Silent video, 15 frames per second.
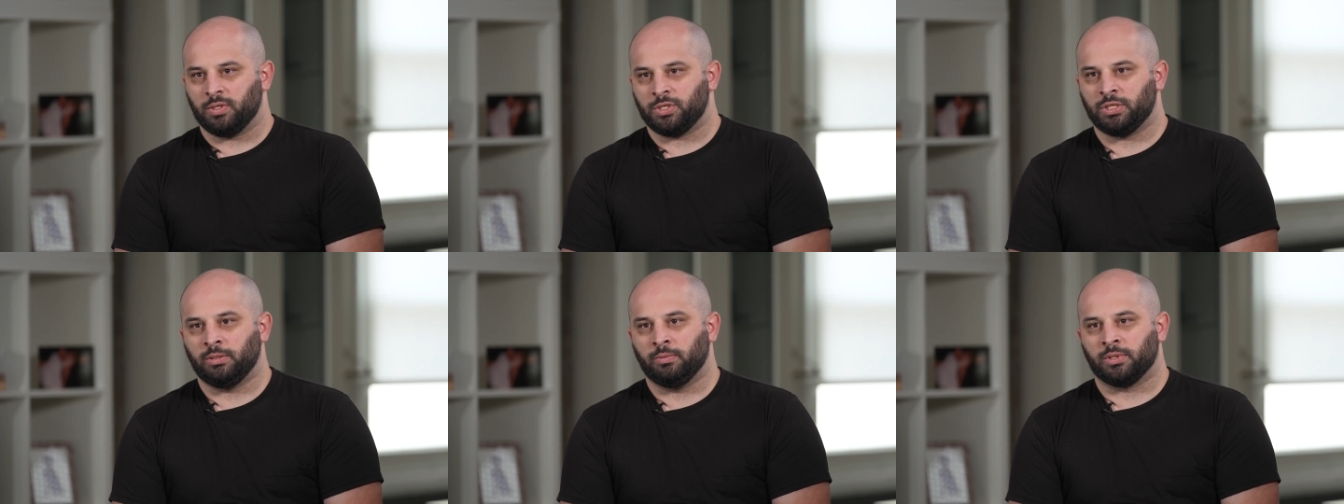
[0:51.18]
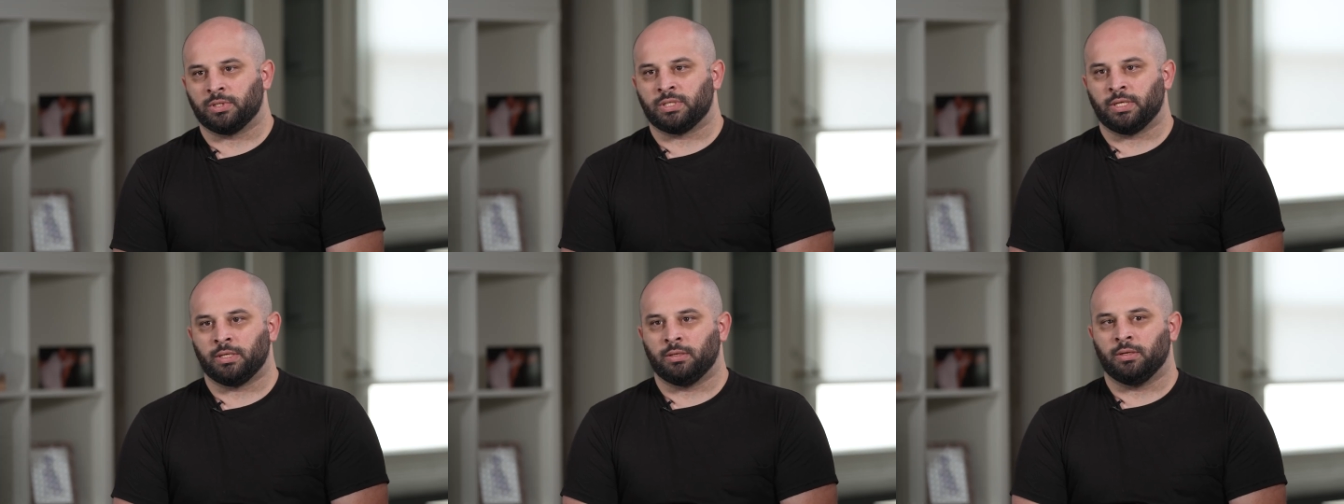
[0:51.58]
She
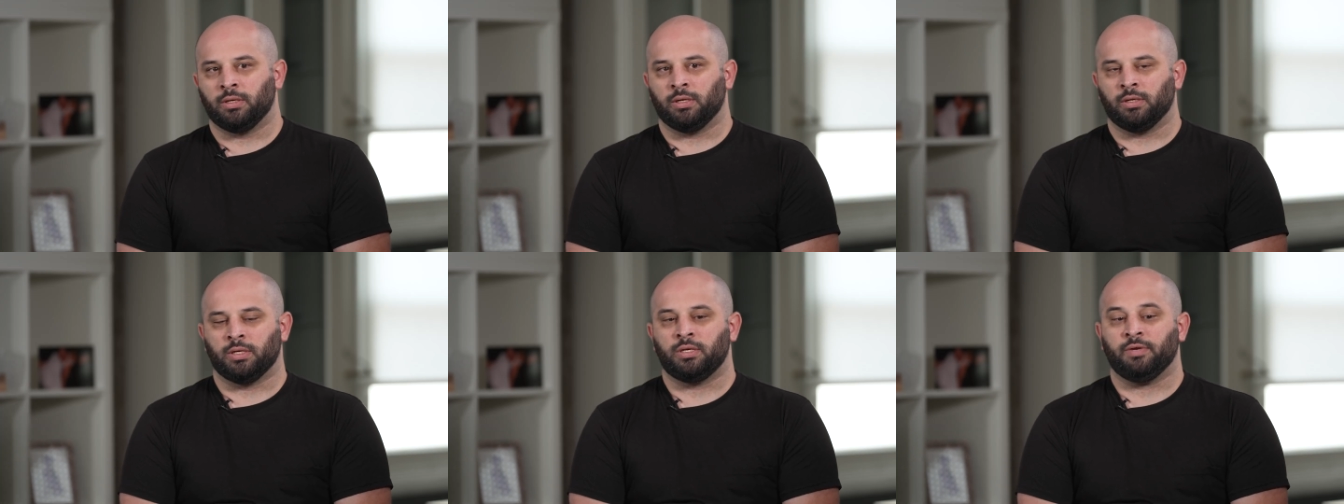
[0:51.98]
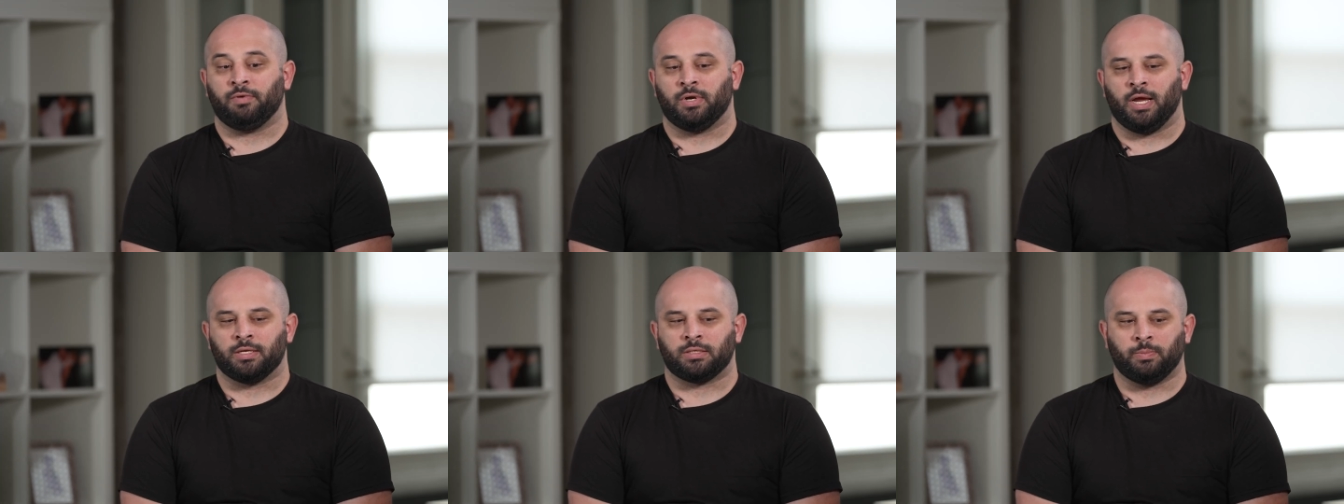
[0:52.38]
was in a
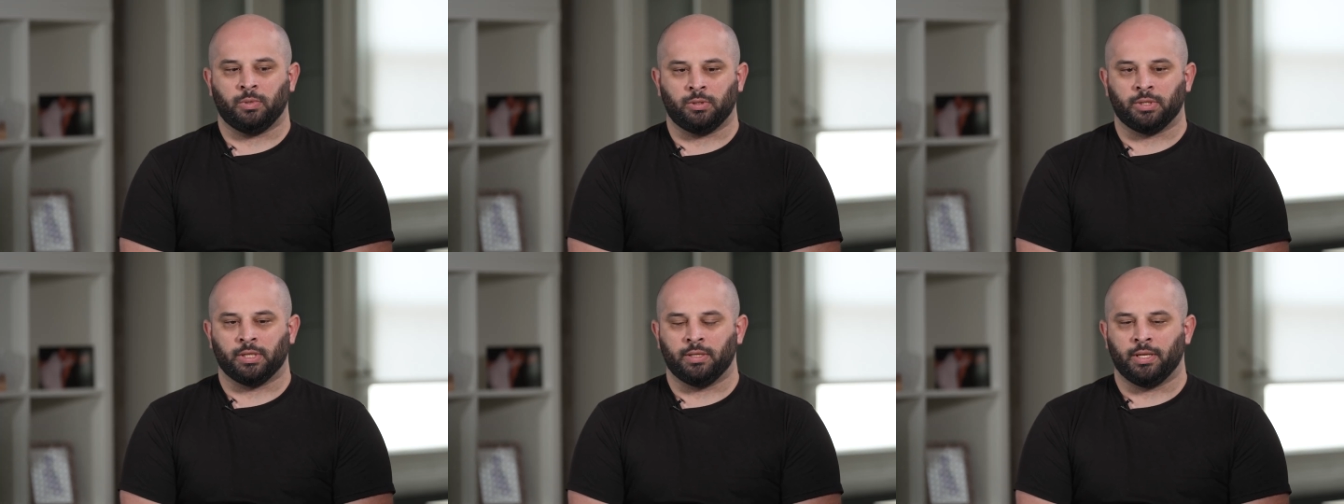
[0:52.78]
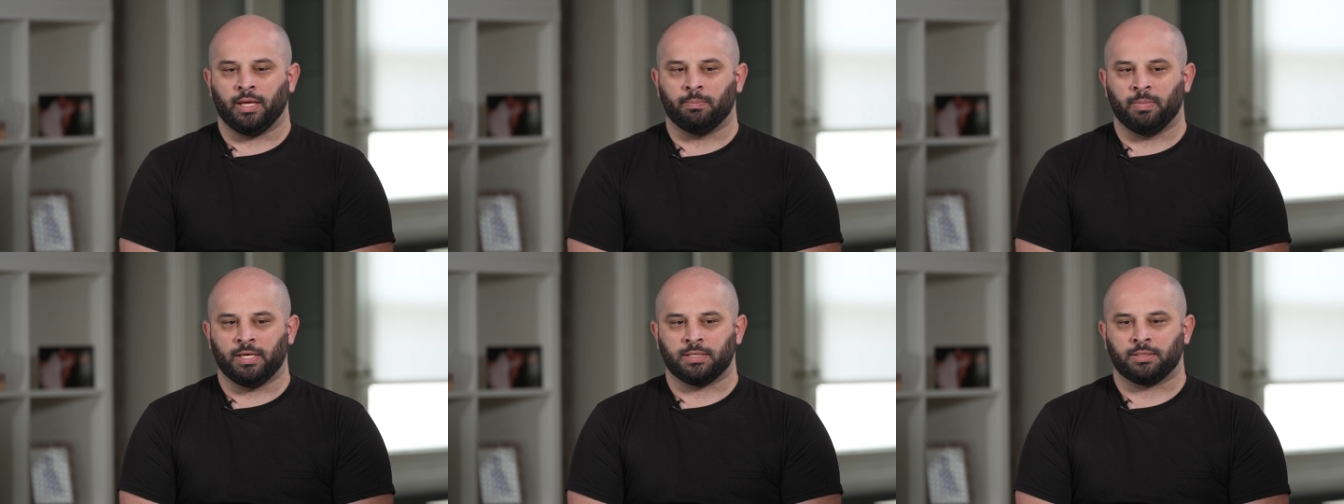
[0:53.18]
different hospital and
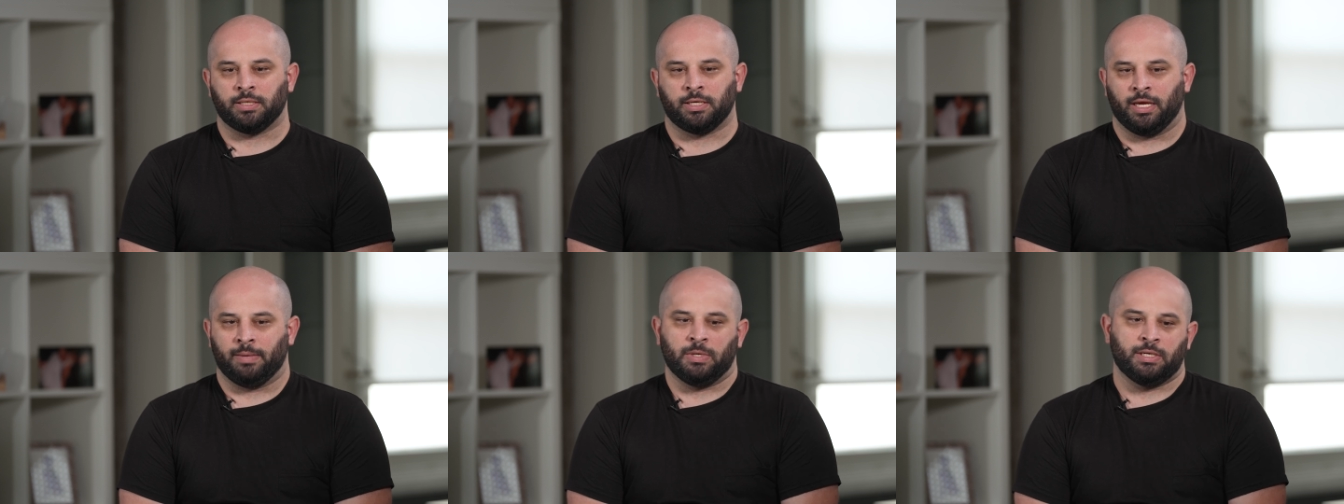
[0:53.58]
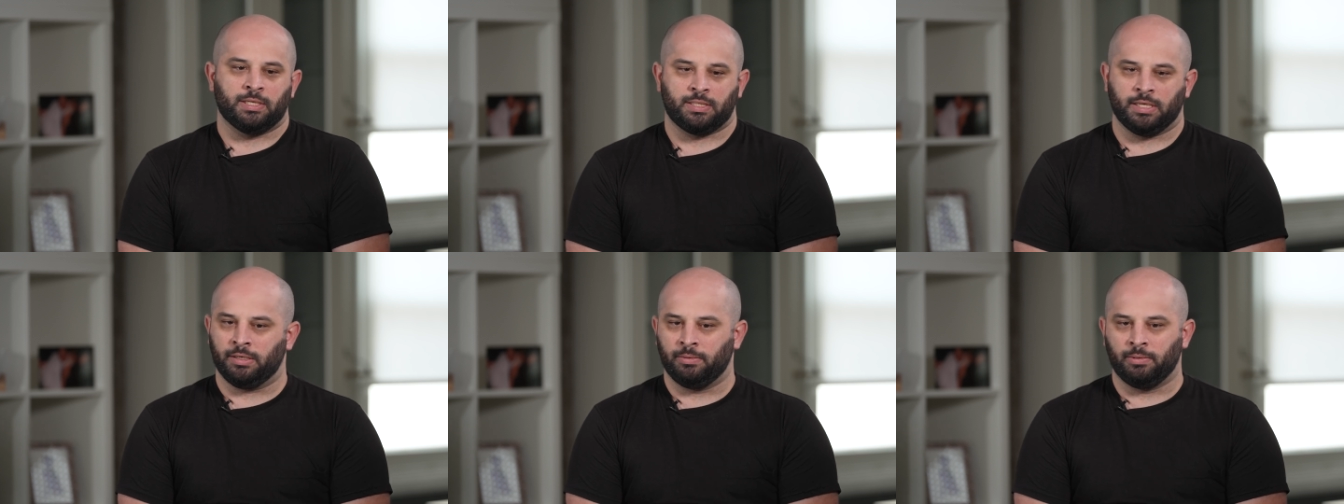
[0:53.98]
they basically came in
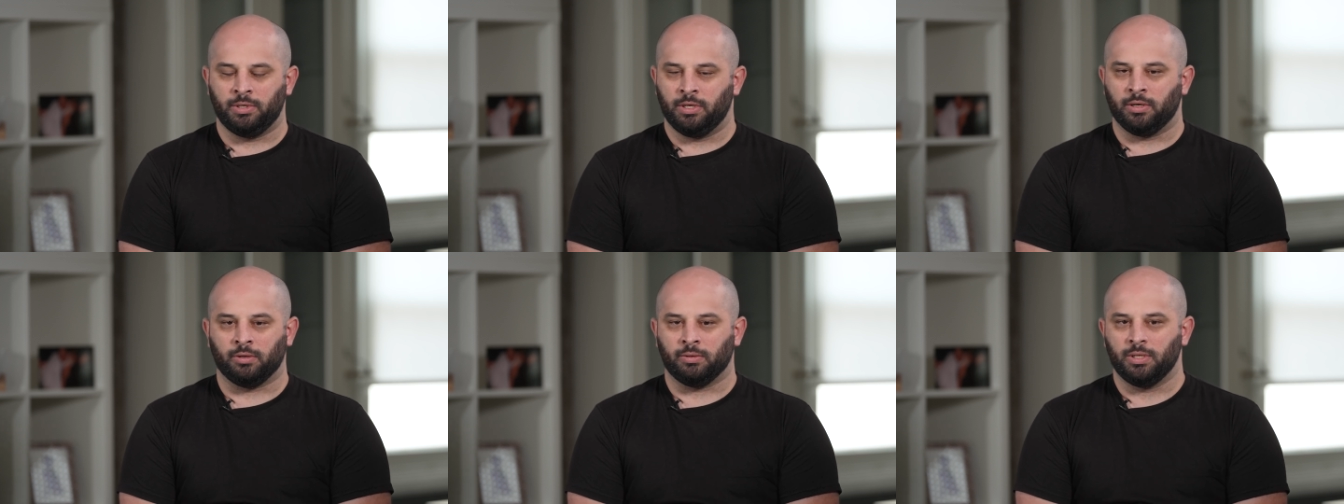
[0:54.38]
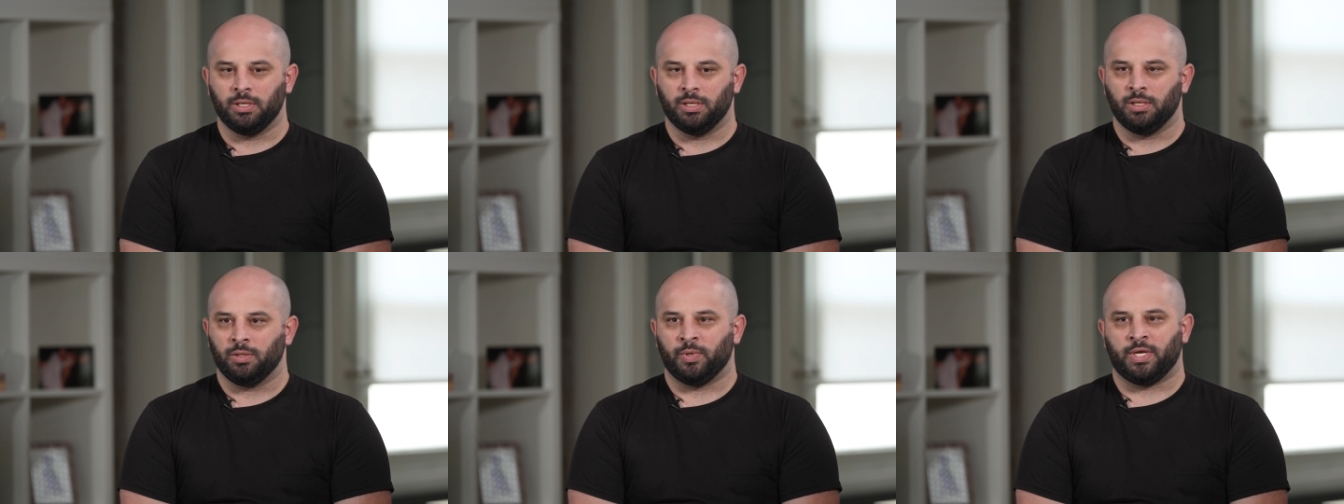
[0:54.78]
and said, you know,
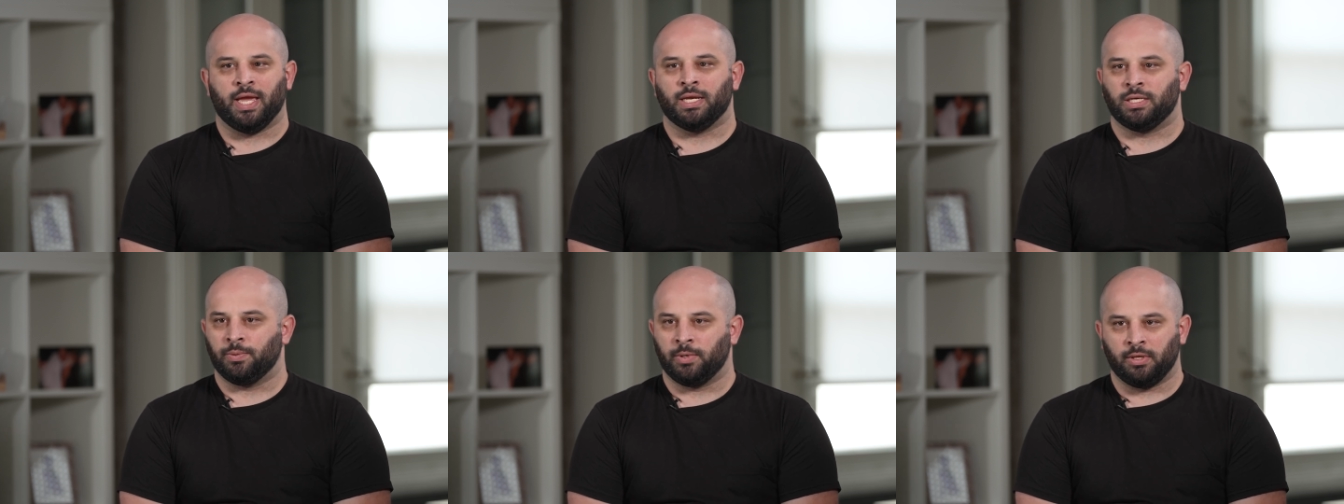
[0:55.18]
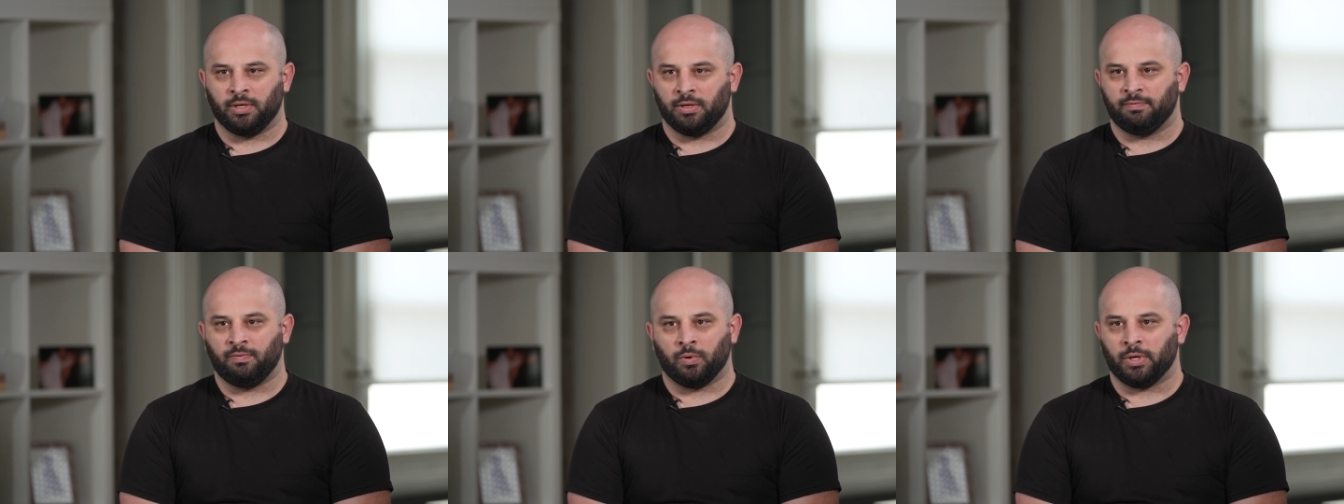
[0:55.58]
we can't do
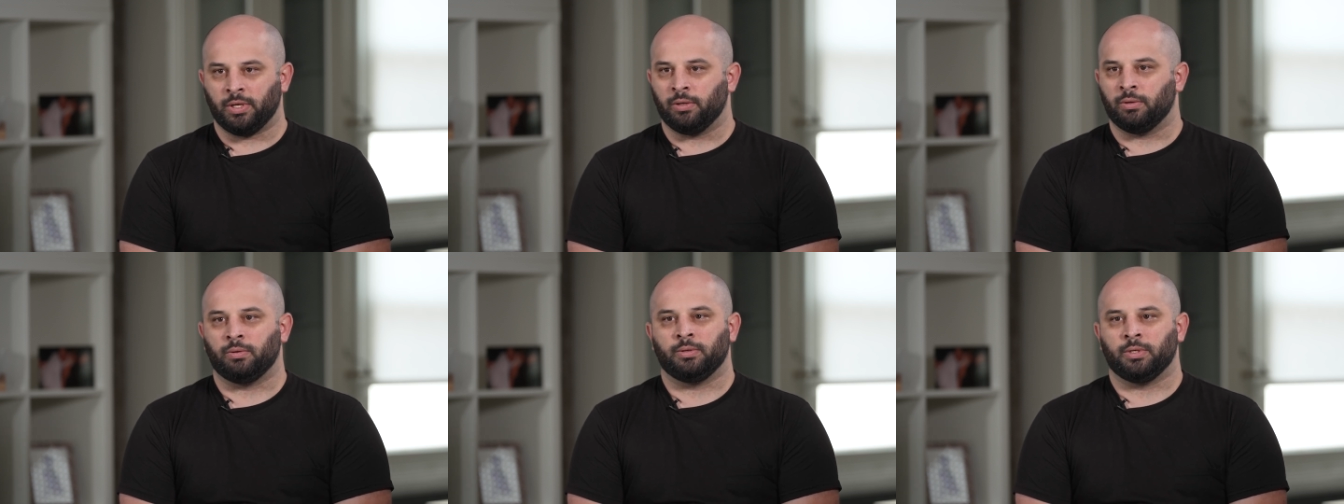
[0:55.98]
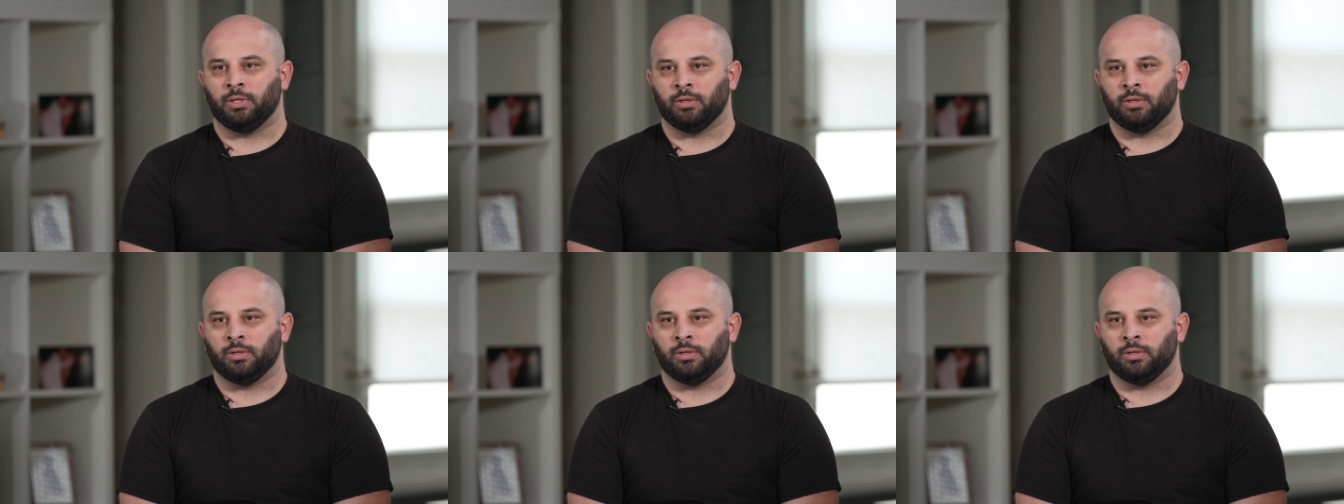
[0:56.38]
anything for you.